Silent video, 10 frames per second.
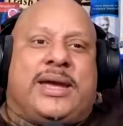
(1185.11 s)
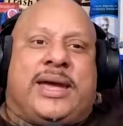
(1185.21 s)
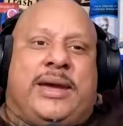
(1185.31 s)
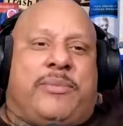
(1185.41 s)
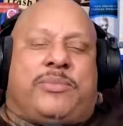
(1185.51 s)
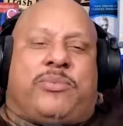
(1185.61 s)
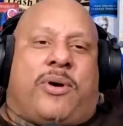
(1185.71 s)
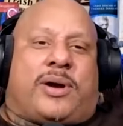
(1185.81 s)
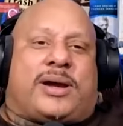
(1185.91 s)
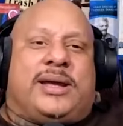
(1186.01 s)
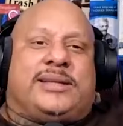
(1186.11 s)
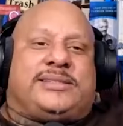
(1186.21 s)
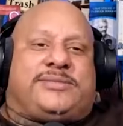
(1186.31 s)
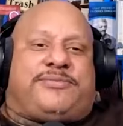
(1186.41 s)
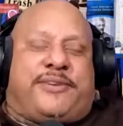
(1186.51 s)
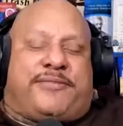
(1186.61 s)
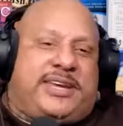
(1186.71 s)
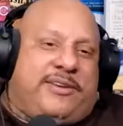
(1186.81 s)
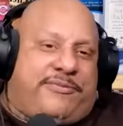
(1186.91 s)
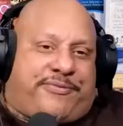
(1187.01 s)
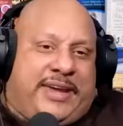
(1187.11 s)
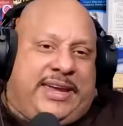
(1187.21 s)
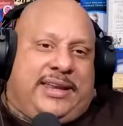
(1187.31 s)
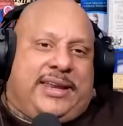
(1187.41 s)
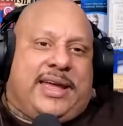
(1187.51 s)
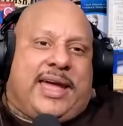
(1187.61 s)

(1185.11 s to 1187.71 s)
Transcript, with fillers: He would walk 15 feet